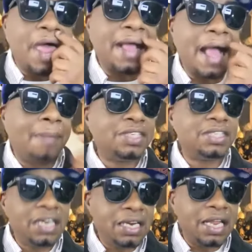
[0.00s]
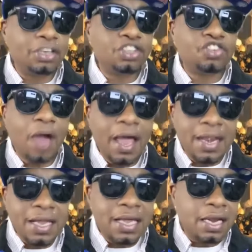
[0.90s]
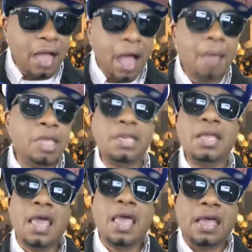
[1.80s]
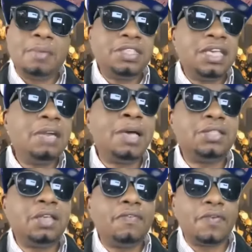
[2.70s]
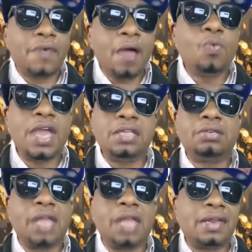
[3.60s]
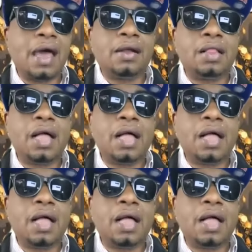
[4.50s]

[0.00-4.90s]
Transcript: like I'm sitting there trying to get a comment and I'm saying to myself, if I wait till like nine